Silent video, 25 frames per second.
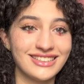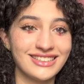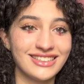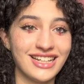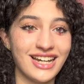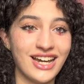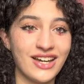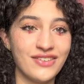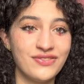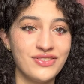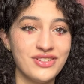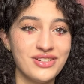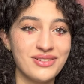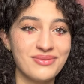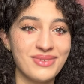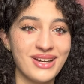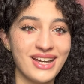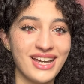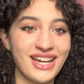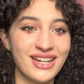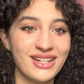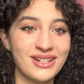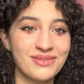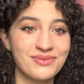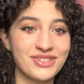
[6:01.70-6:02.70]
I feel my
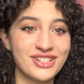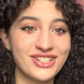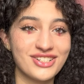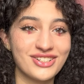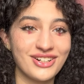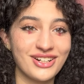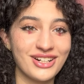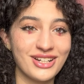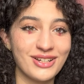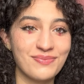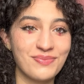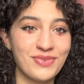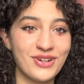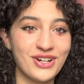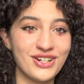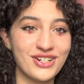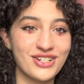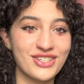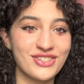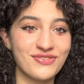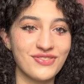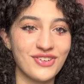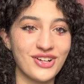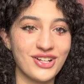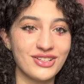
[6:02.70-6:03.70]
animatronic parts
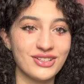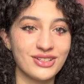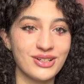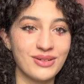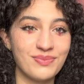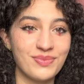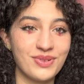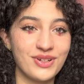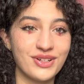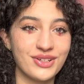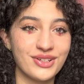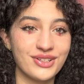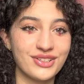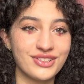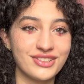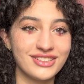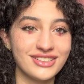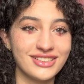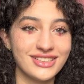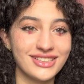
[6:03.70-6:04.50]
falling apart.